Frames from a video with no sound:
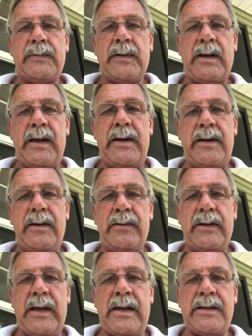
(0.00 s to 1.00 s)
Hey
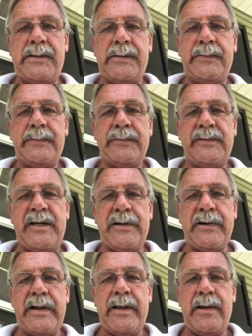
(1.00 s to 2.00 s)
Deal Dash
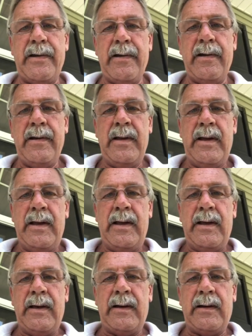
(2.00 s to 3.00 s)
Jerry here
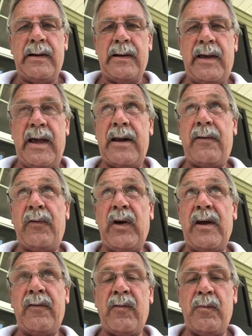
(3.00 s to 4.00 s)
uh,
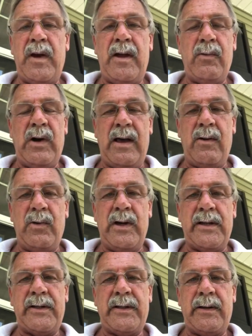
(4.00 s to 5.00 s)
catchphrase for me when I
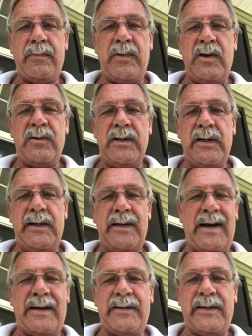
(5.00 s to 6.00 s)
win something usually
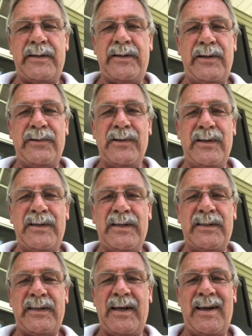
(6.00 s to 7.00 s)
I just usually
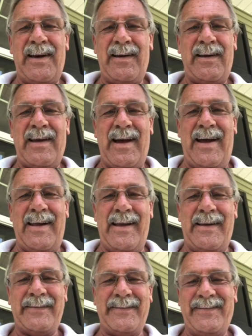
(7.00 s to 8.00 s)
just say got
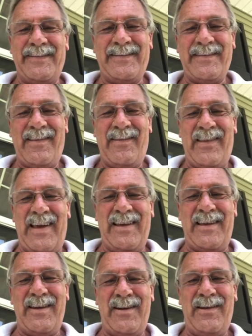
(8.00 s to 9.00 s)
it
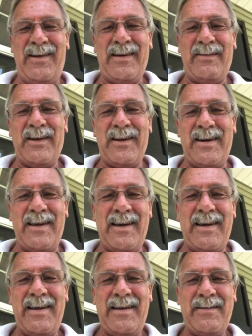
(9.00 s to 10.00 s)
thank you have a good
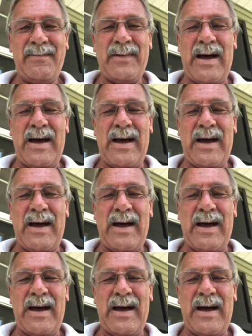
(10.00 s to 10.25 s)
day bye